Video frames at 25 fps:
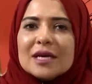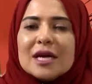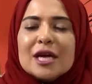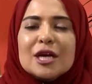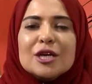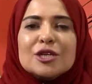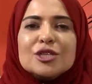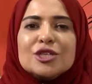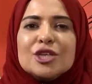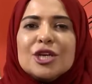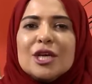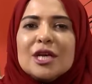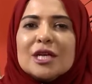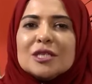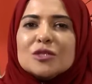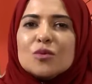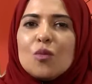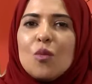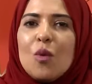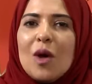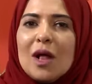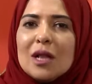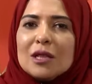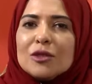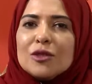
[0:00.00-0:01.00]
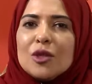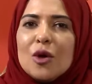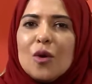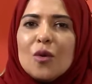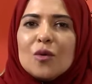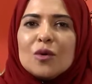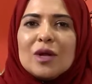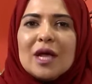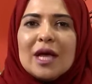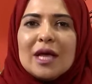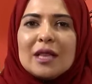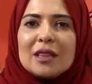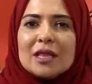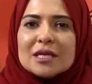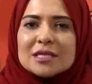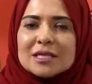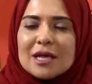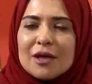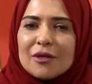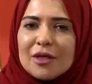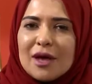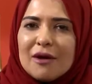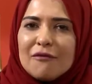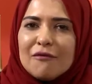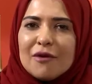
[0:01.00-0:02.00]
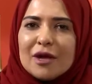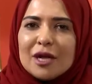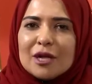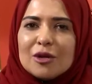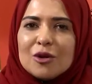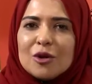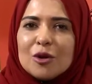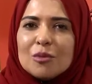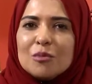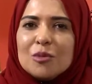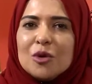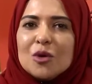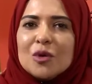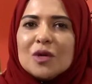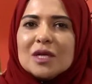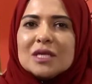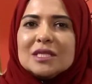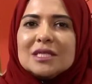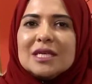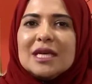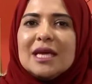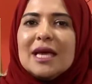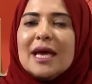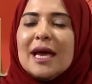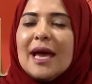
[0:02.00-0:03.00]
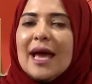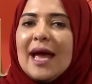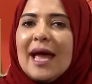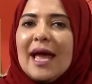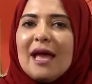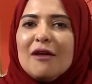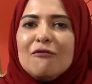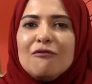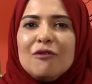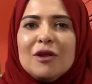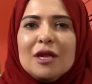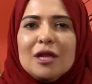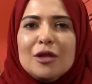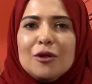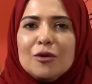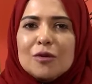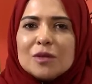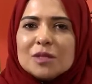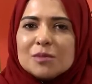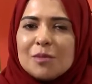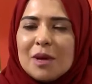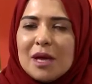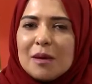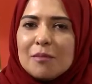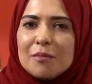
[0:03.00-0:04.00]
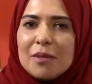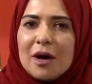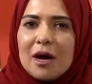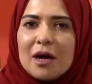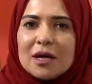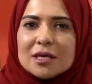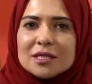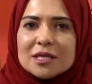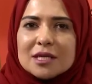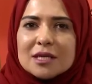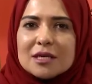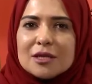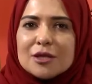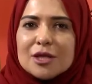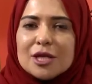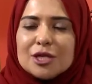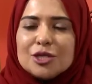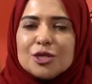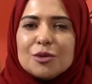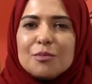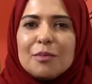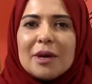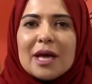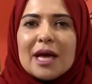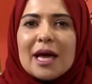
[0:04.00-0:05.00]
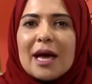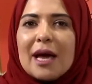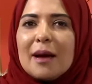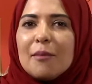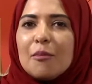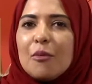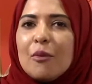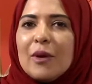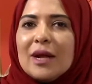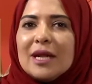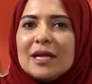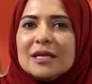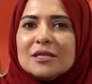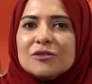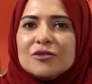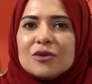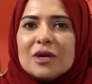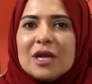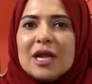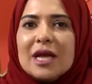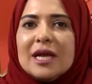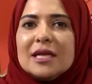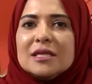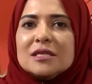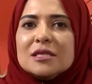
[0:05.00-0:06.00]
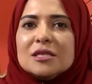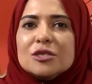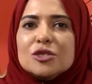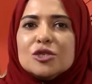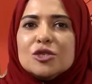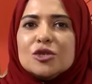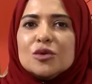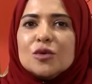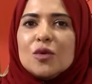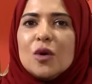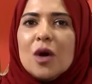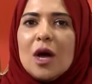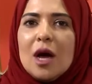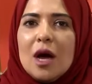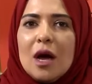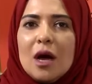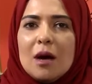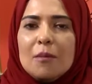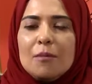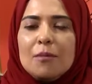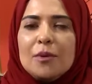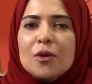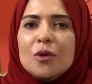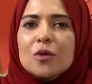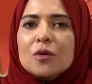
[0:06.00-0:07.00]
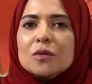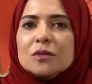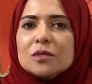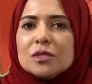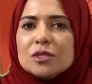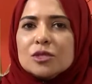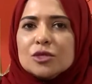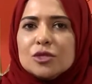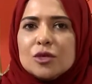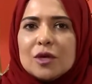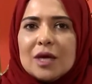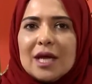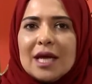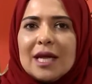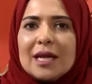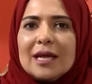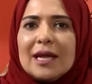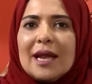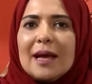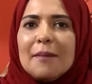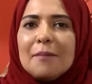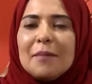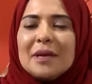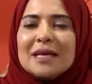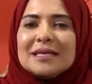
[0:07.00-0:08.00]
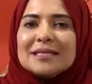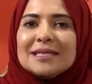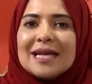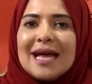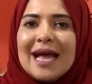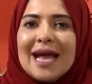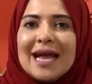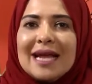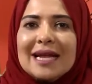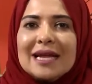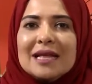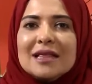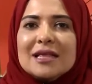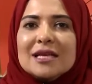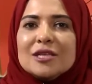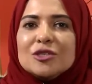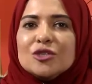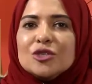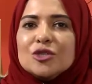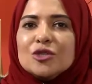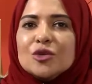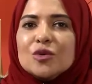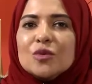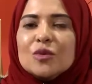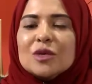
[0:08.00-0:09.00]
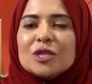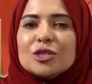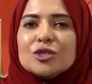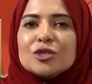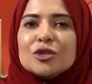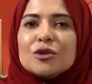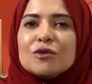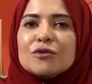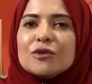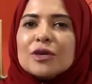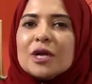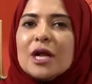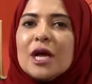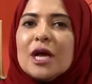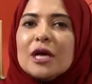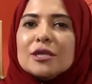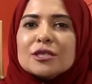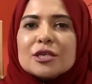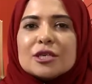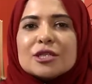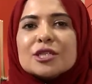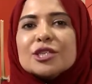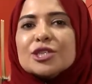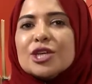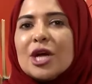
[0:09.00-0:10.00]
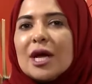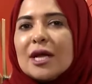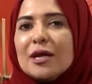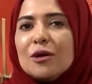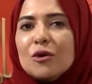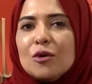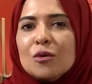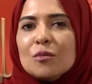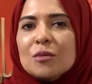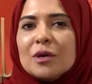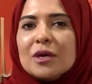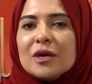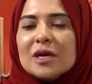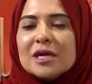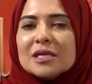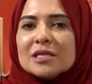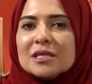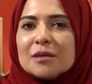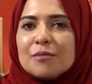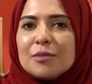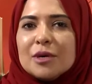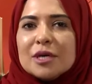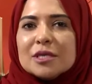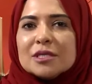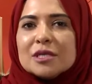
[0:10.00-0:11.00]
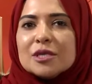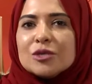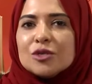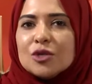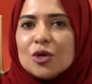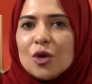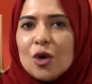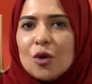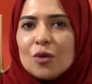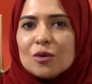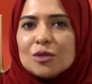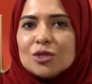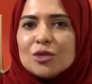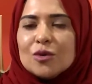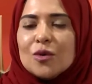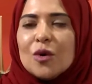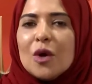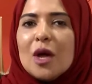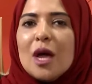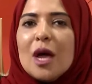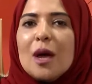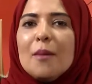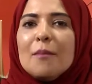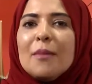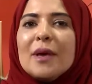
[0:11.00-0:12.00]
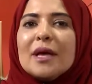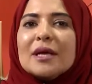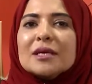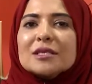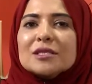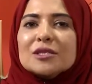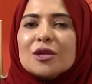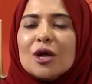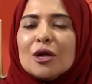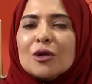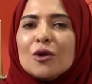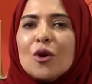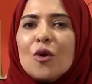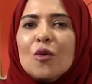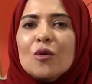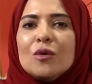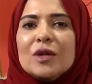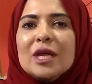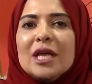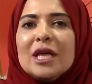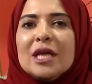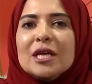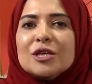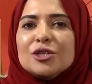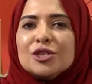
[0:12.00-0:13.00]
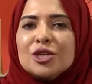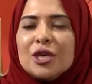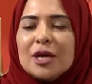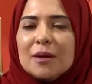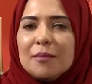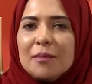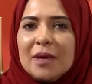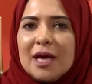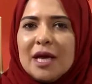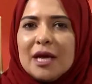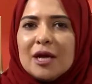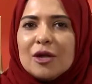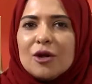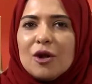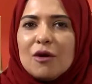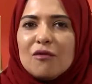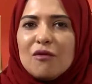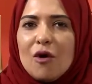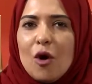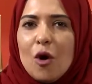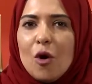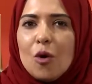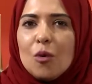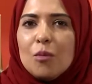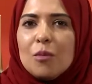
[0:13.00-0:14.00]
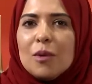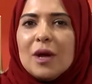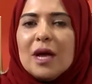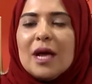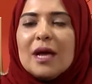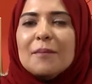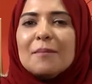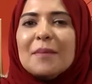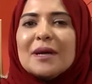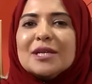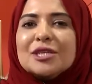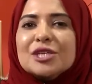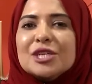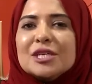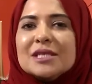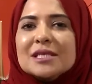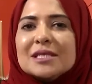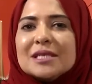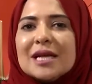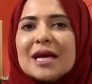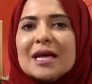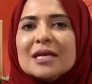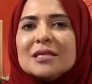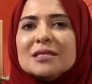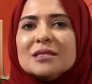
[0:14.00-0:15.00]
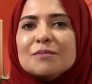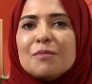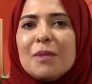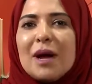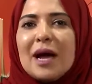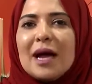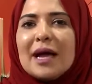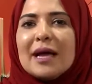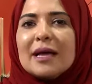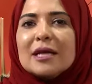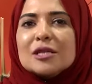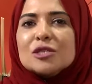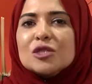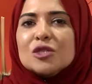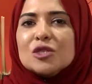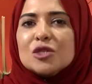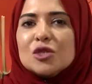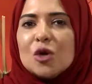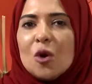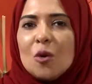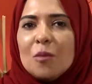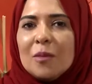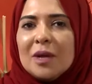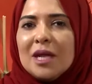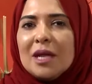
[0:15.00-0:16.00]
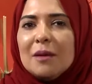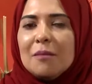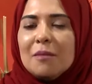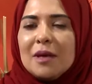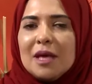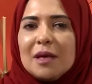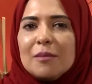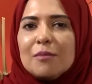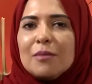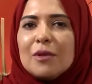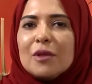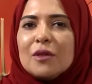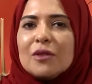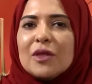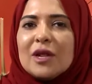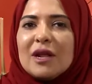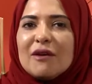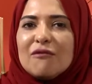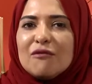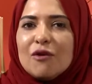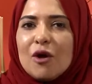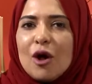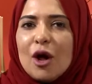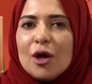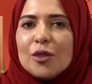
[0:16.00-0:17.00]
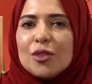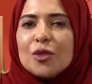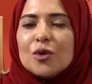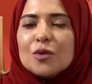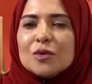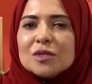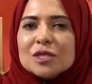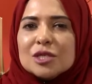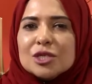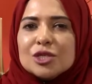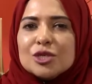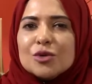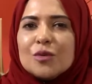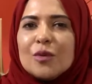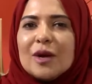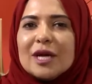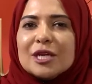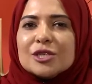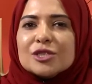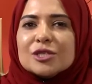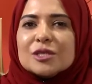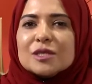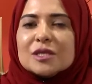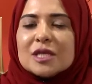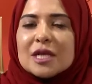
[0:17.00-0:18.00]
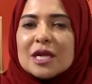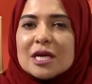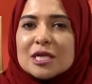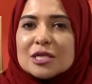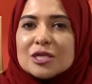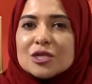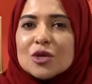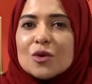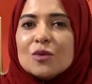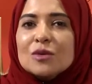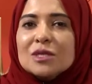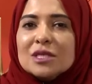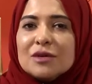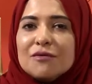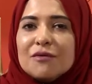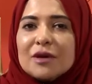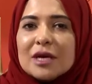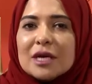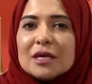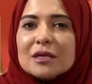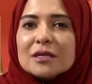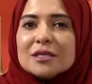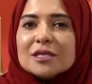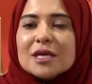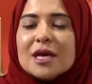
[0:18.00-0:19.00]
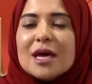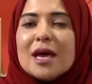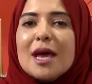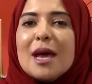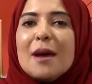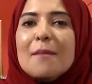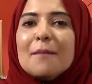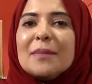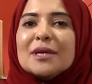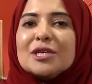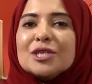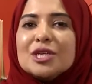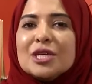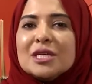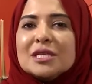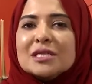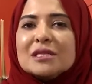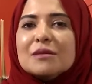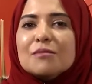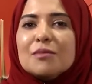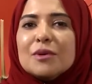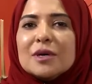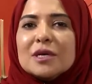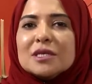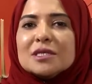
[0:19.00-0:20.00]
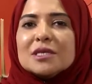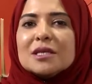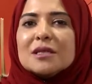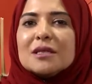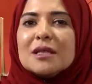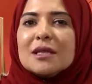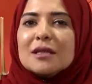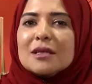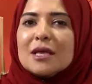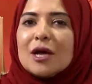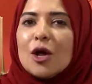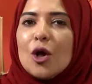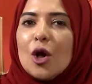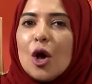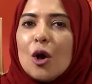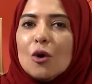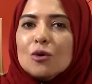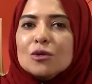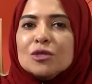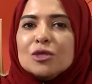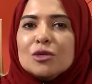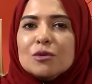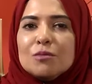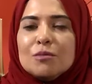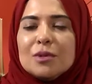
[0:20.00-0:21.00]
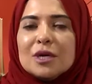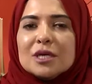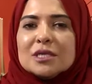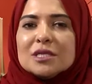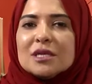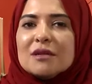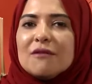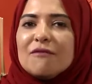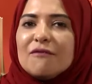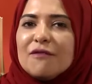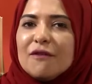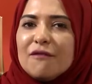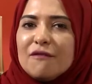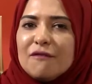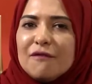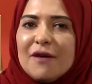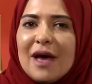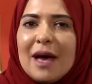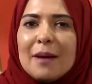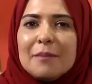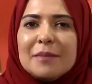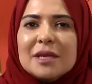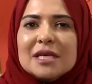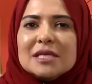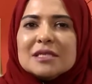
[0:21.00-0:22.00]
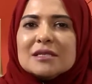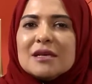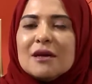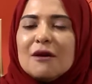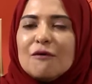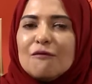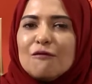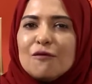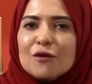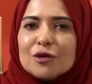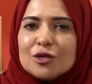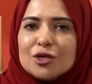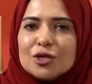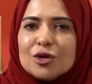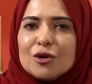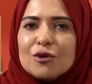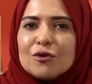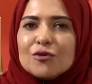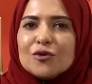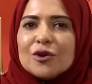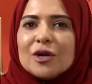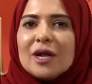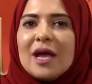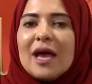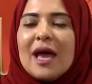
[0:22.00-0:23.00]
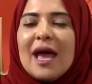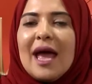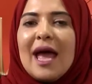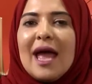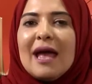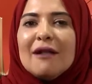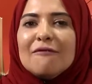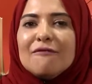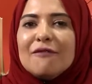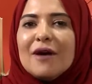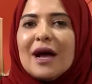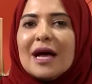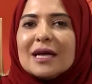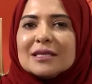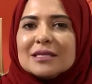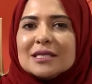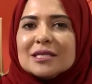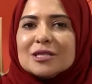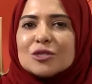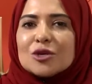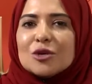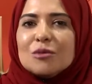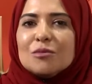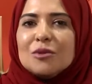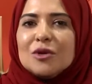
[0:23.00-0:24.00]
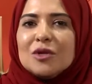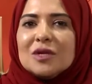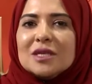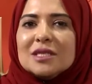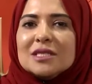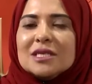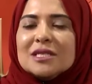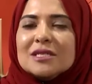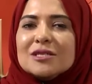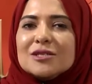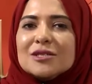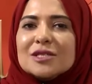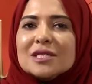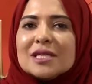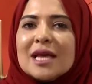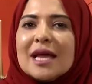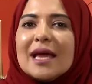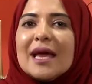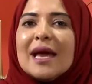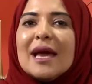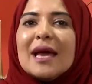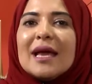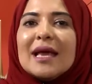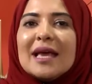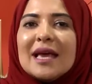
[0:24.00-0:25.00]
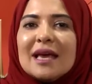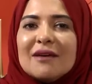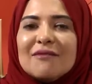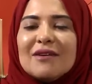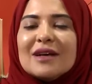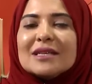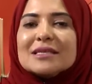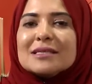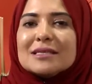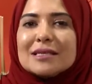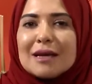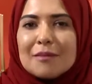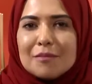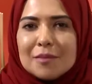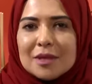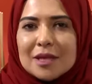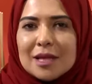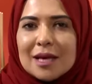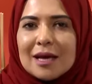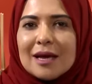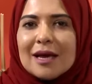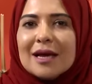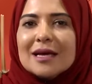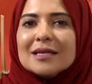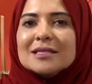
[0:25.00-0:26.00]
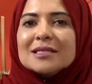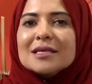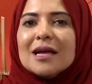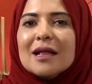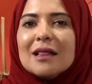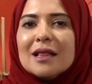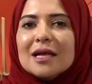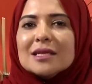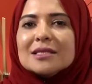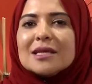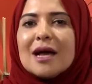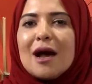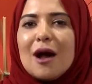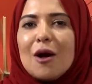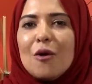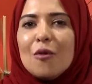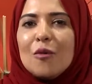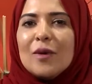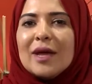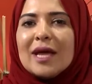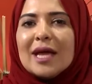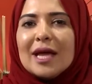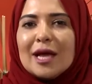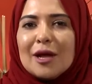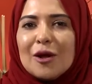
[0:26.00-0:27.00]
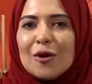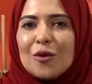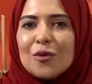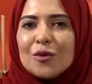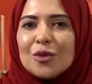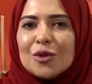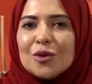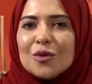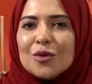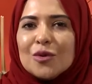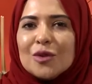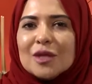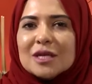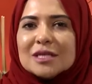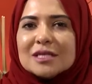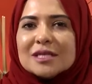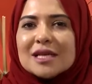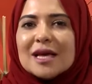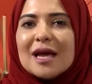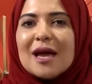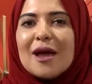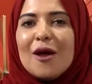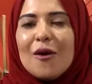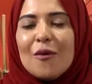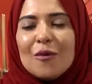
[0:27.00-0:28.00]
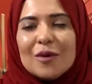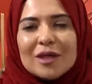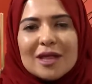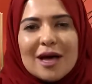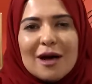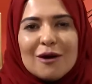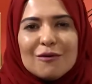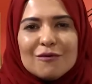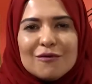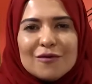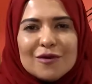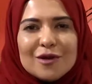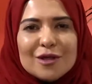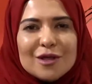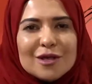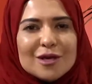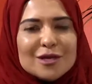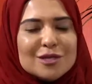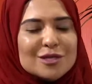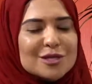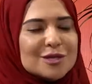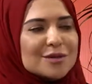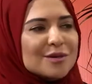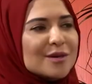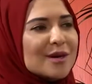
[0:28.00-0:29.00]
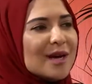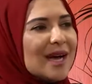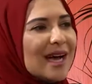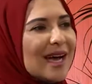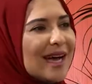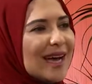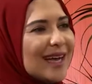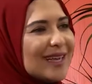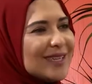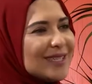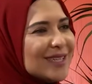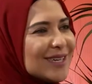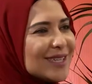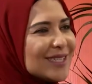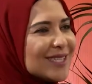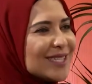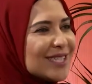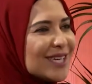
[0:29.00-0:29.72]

She is well known in the South African community. Every newspaper article that you pick up when it's related to abuse, to kidnappings, anything to do with children, Dr. Shaheda Omar is the person to go to because not only is she a beacon of hope, but she stands by so many people that have gone through situations that are so difficult. But she's the person, the go to person for families, for children, and for us as communities to say, give us something. Tell us how we can go through this. Without further ado, Dr.